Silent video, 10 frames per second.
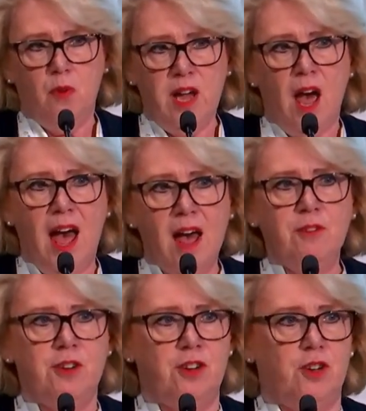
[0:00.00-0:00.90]
We
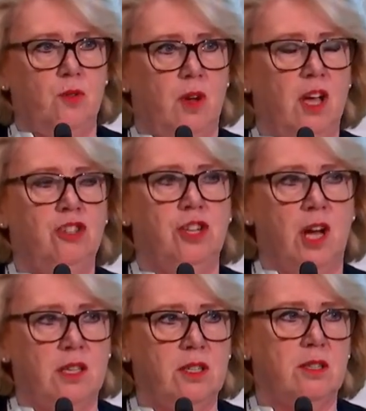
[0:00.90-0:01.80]
have to
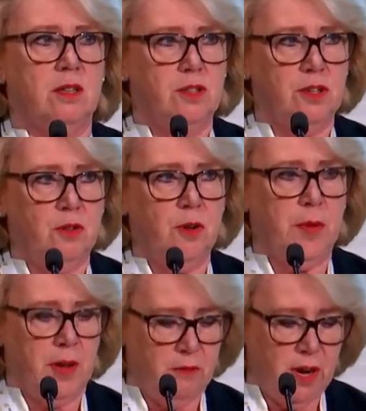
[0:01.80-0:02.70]
adjust the
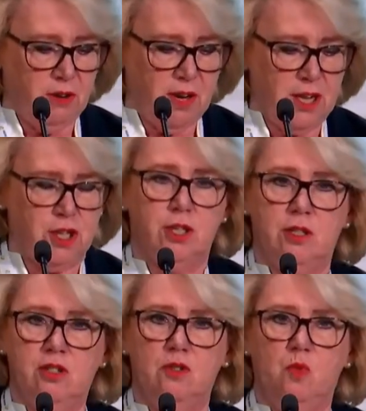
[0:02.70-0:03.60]
European
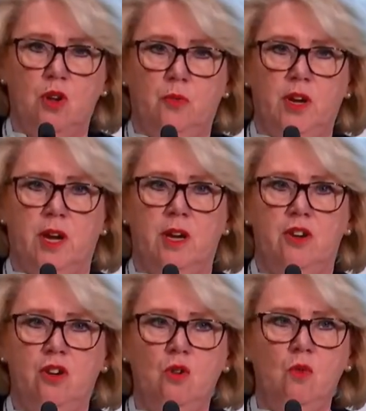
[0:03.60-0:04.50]
regulation to what we
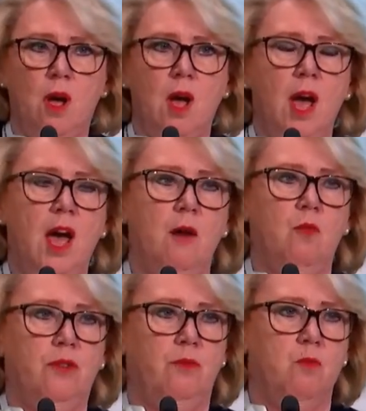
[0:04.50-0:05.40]
can do
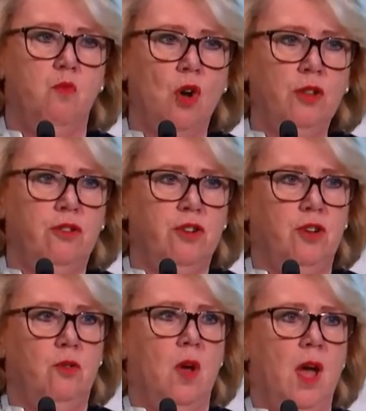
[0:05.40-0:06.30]
and what we want
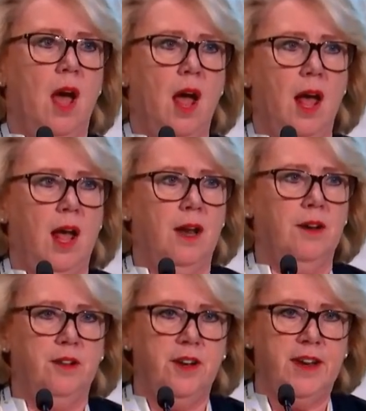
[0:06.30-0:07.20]
to do
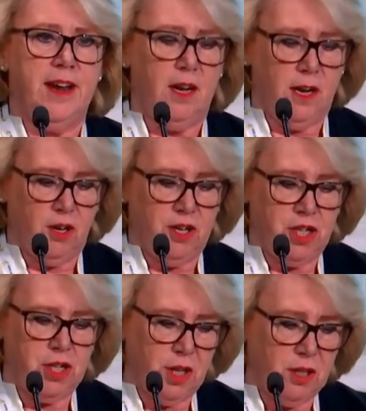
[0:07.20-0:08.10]
and the daily
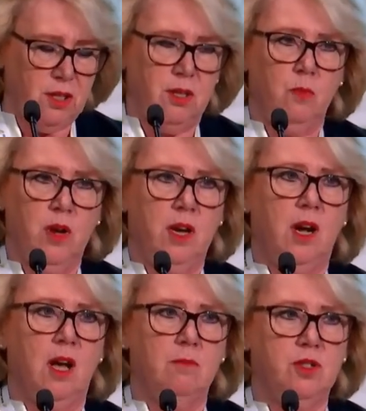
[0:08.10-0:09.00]
conditions when
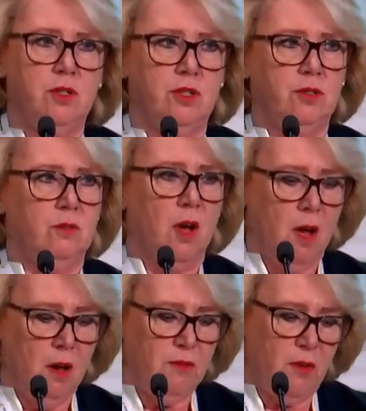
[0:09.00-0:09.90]
it comes to
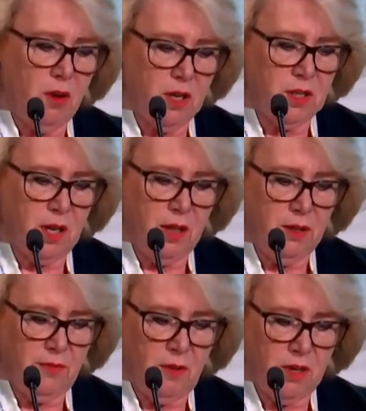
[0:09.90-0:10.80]
forest
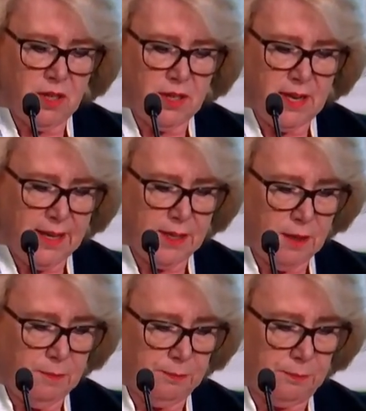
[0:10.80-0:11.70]
and the forest
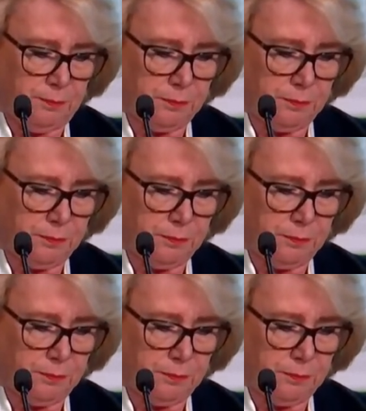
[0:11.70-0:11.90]
sector.